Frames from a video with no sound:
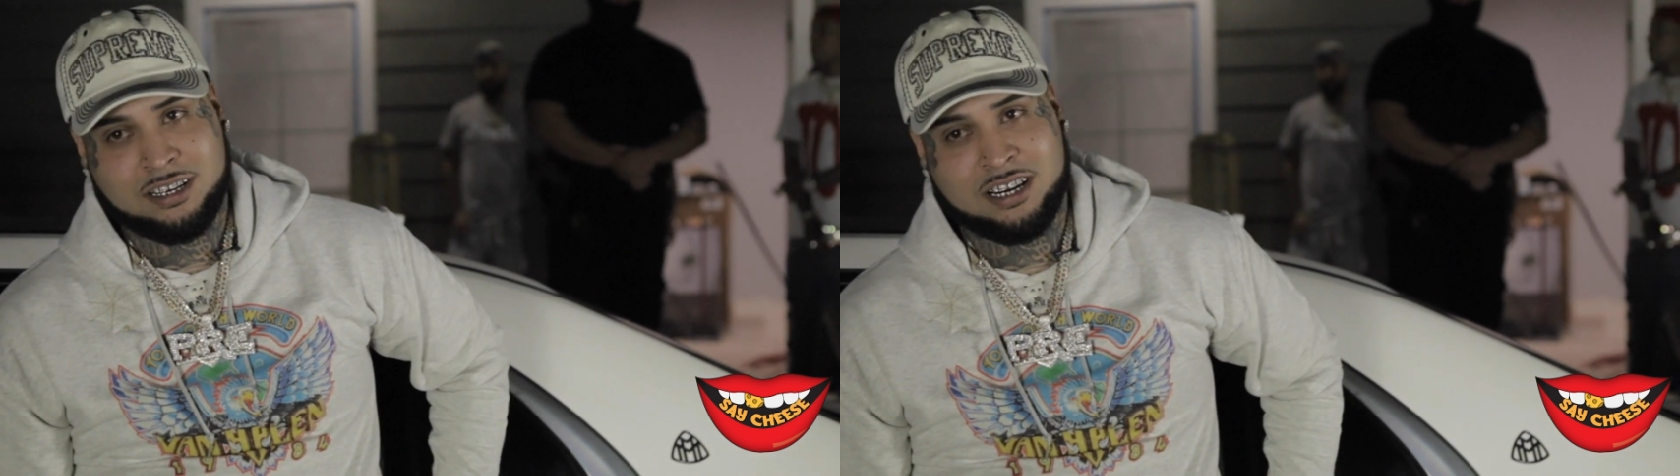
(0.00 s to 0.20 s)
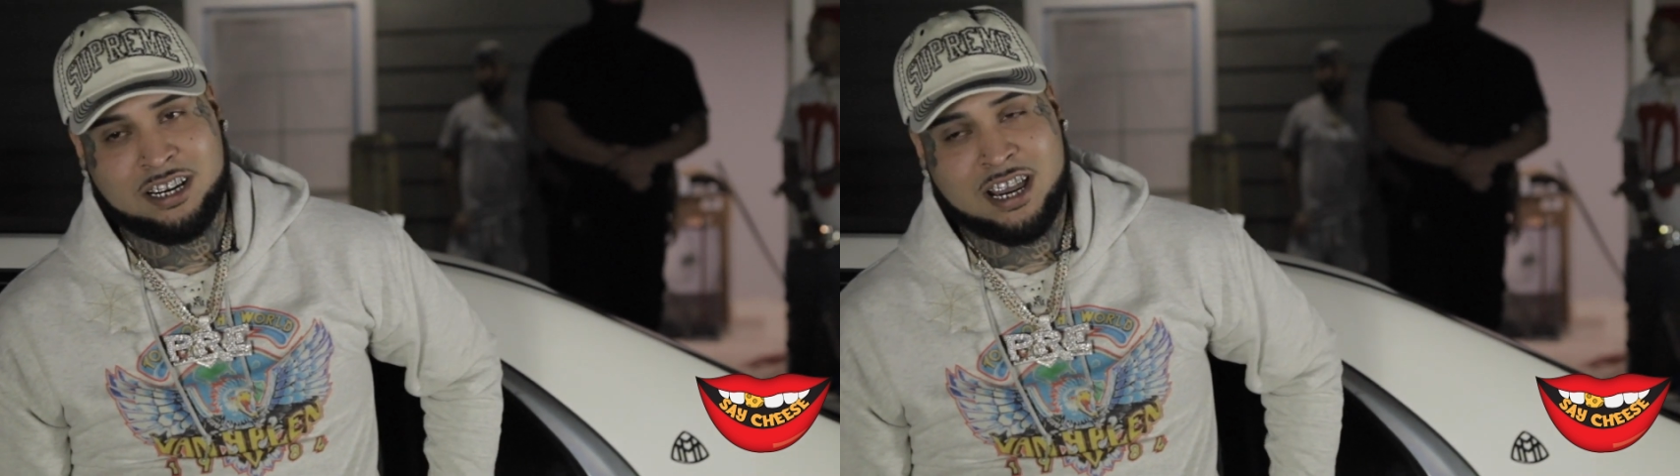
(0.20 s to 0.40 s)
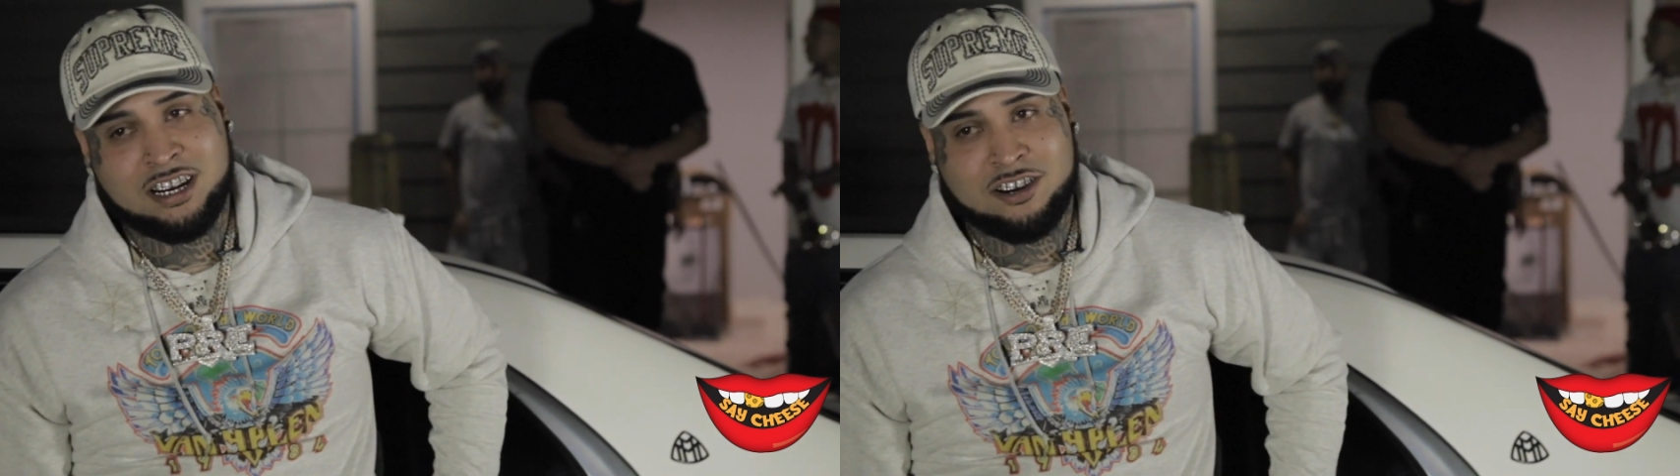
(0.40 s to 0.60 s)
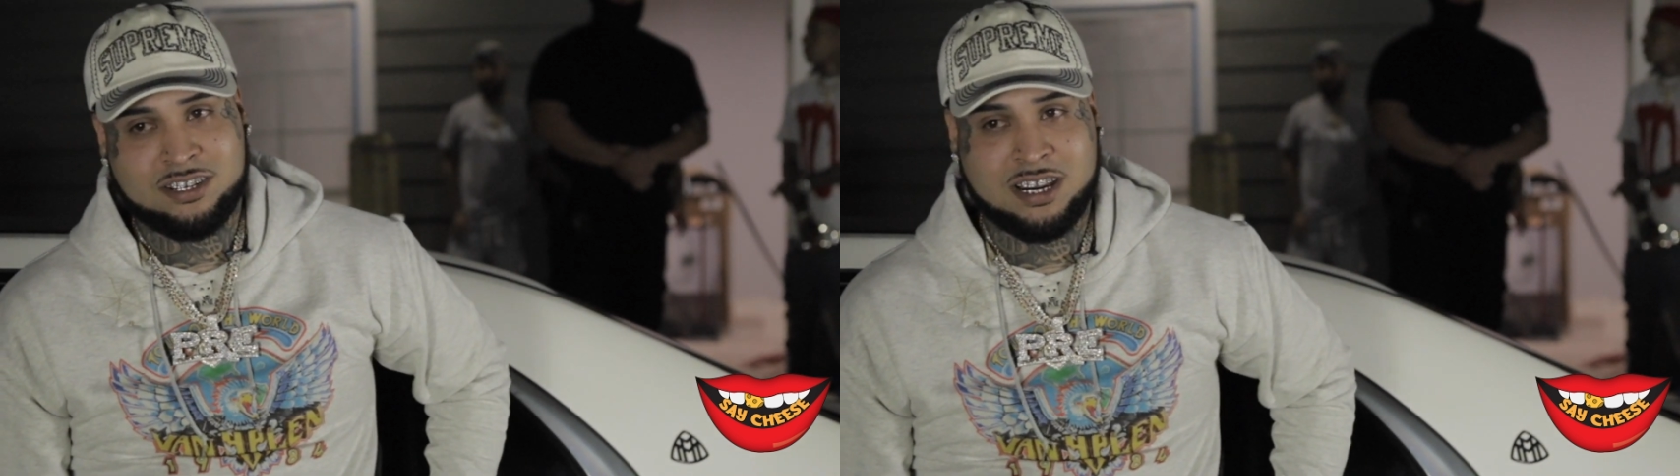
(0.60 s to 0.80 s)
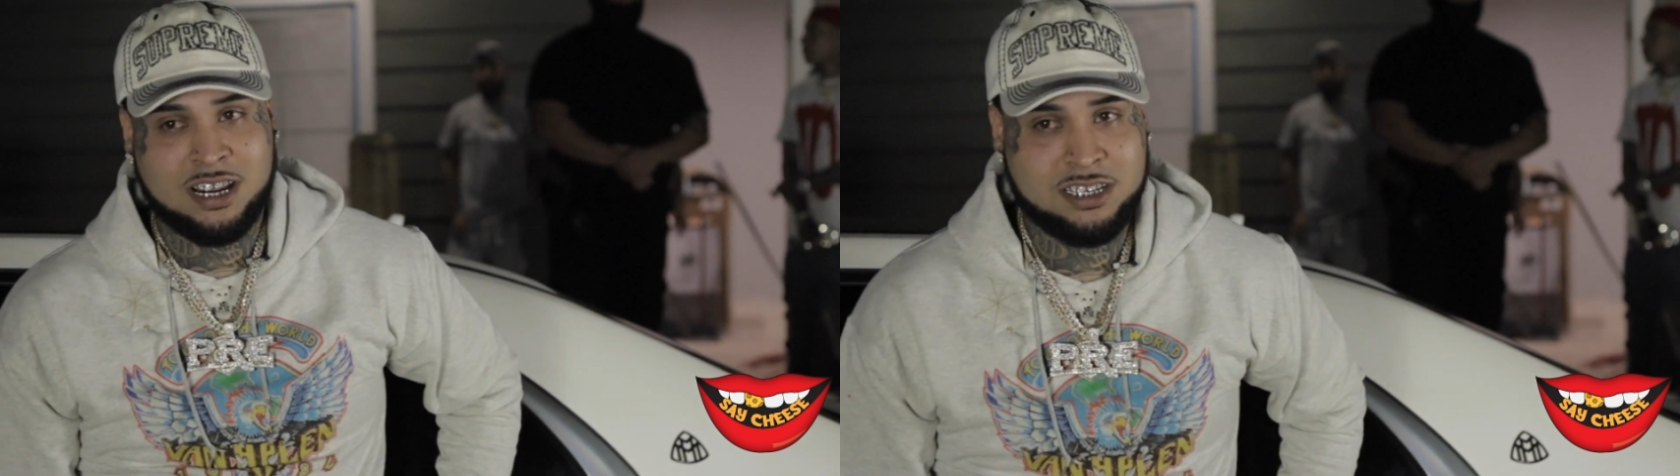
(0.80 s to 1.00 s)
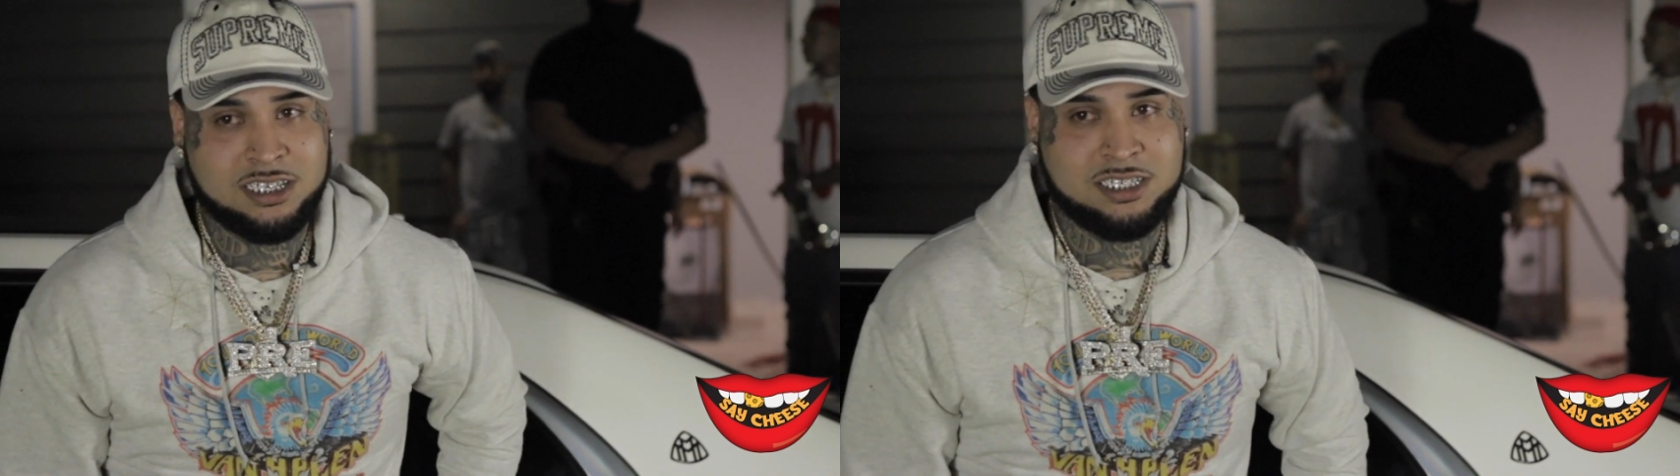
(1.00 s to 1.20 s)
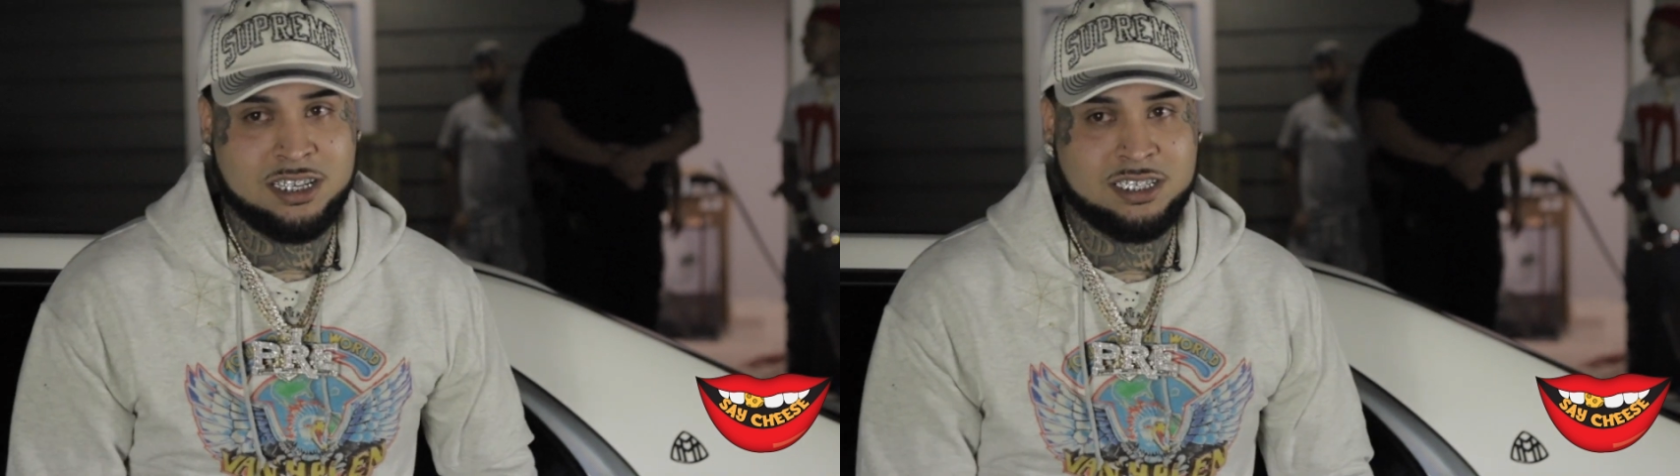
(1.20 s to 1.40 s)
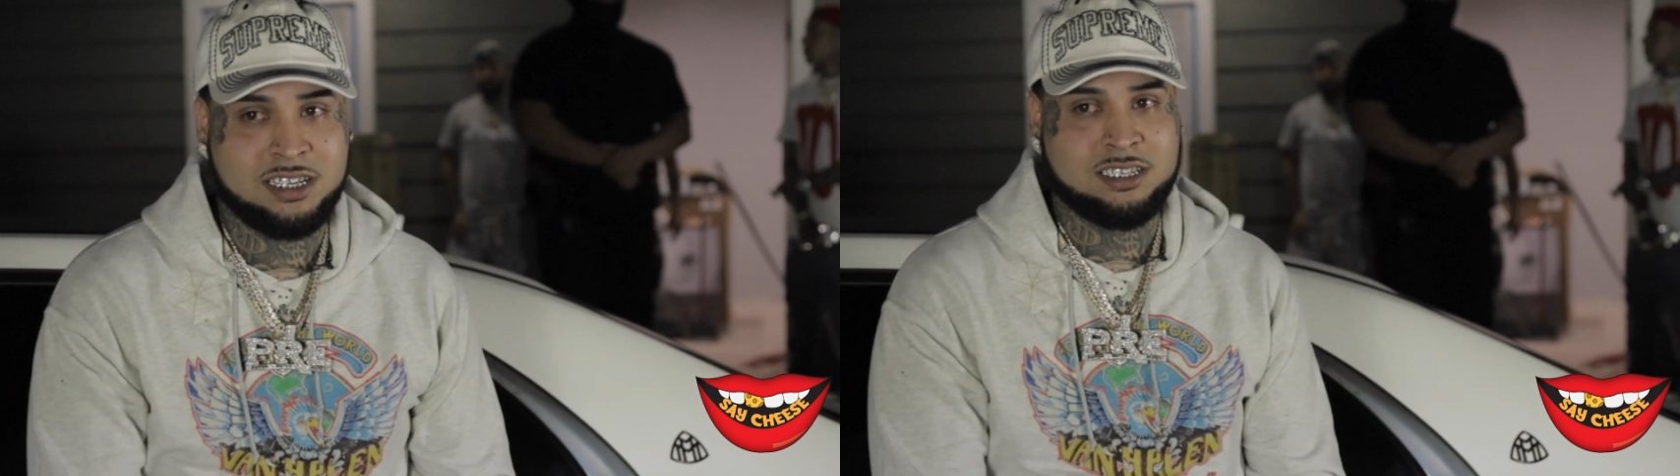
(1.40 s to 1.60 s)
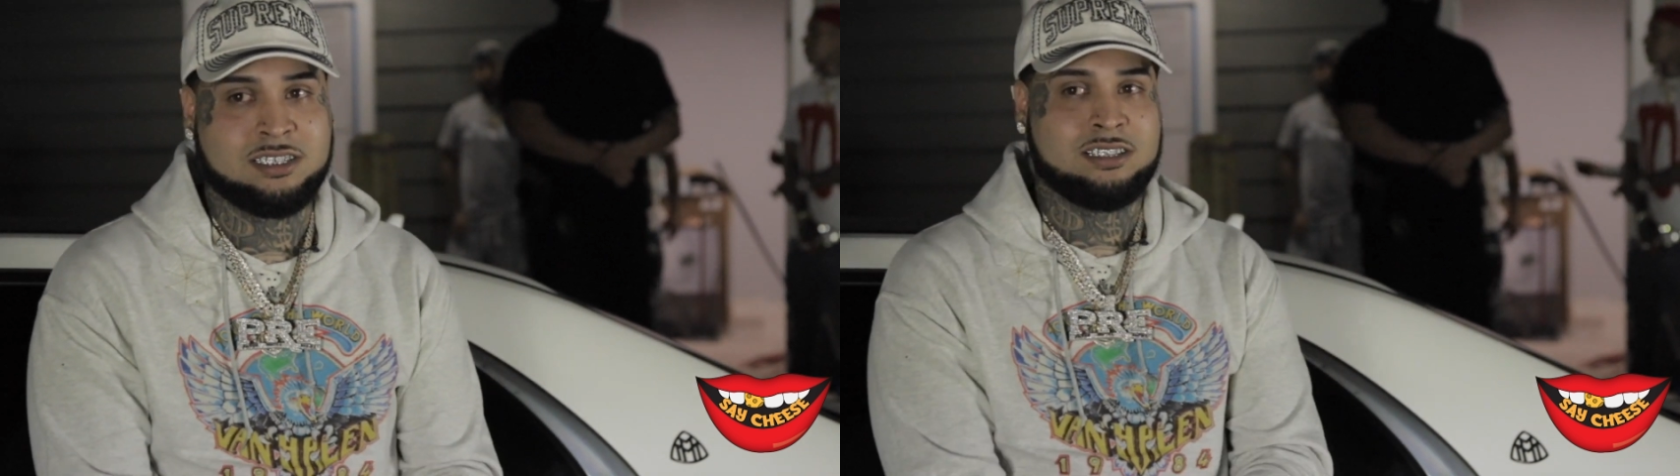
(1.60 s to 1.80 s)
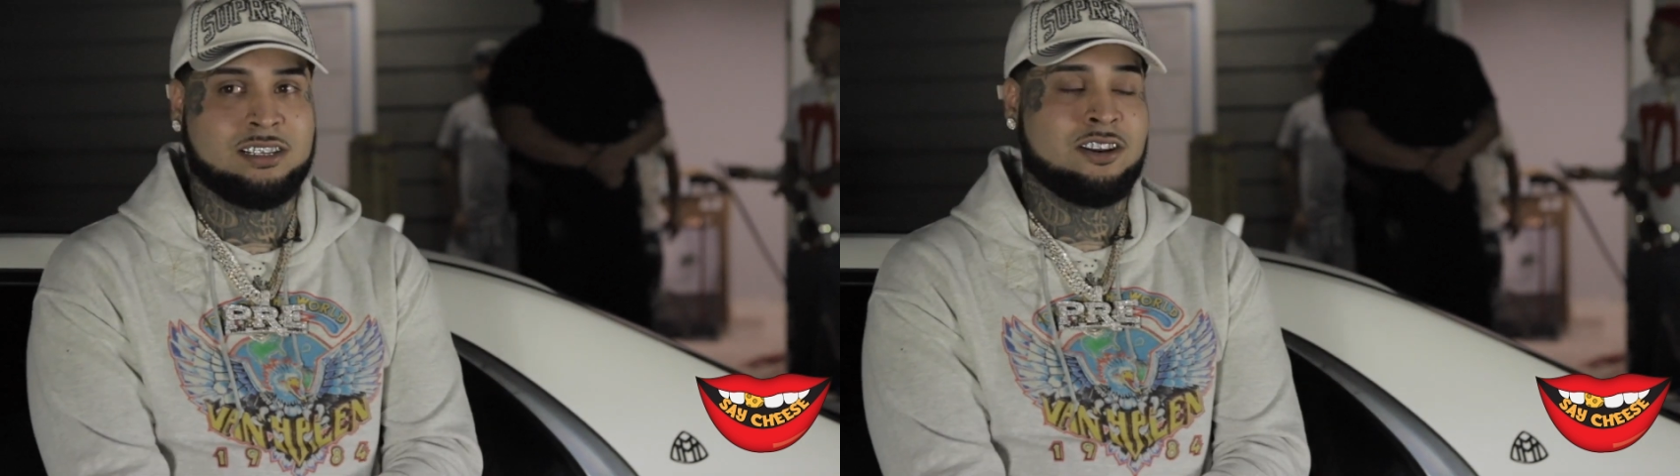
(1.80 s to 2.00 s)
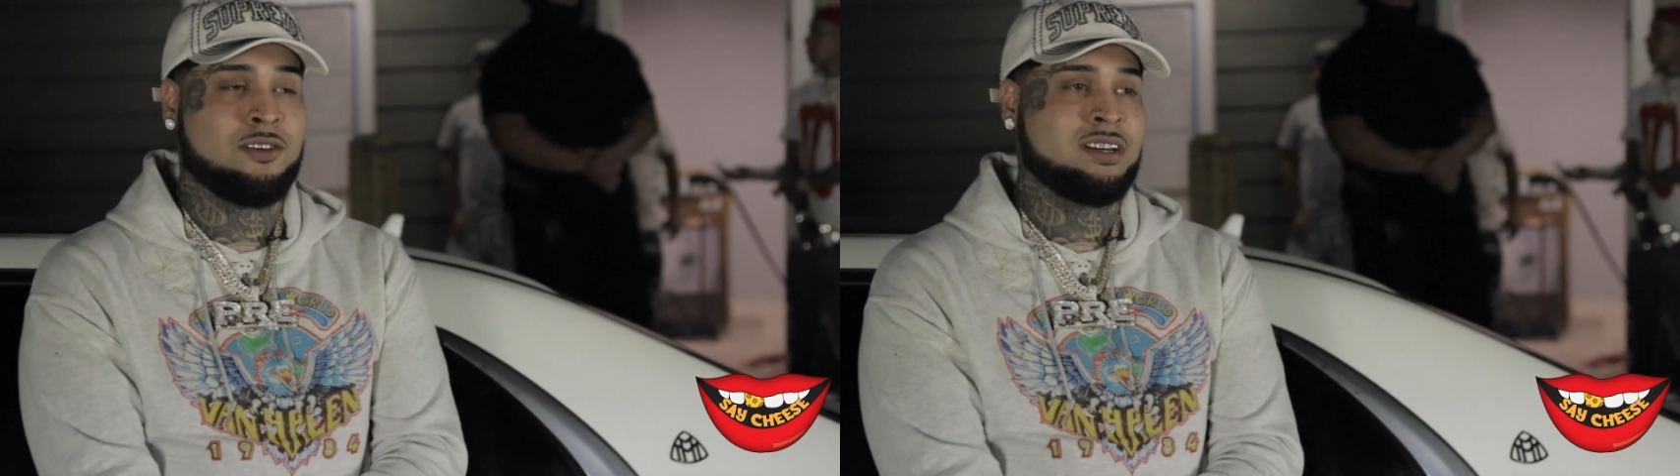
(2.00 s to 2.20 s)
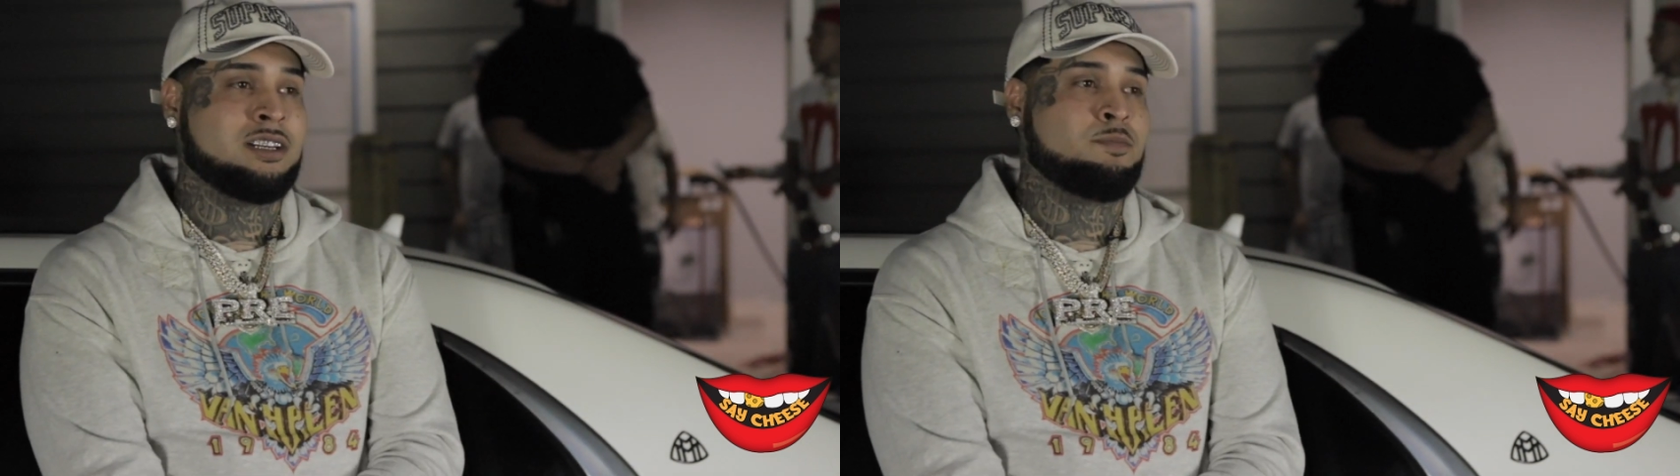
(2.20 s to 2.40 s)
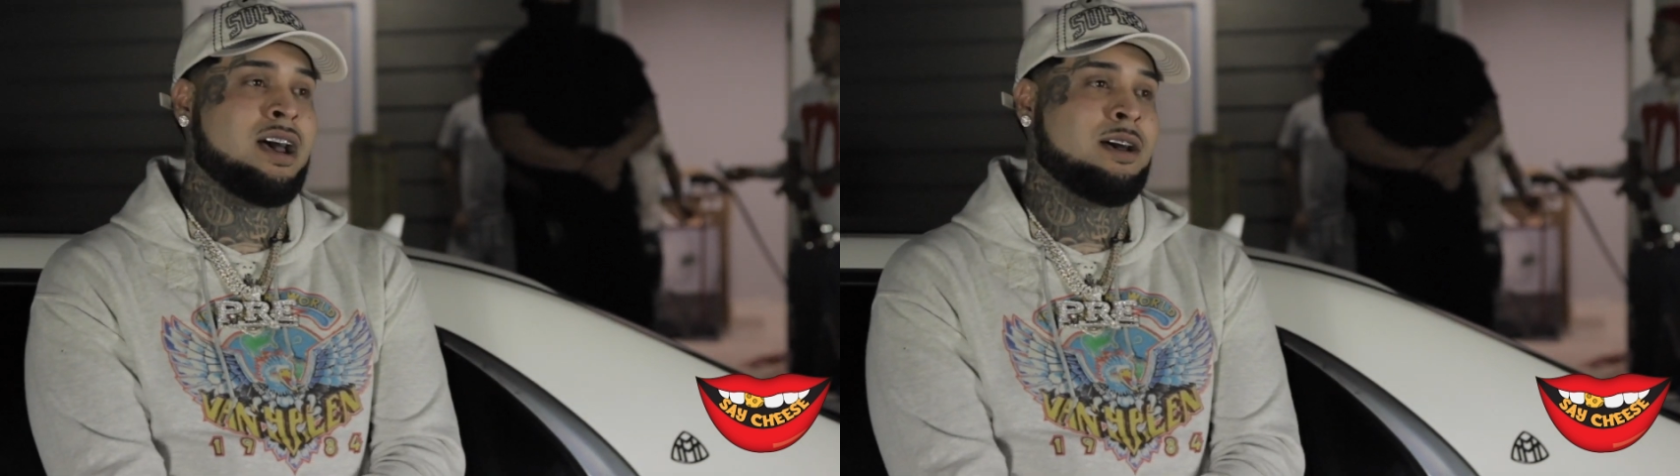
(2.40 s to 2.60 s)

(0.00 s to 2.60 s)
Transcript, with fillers: It ain't no telling. The shit just, you know, it just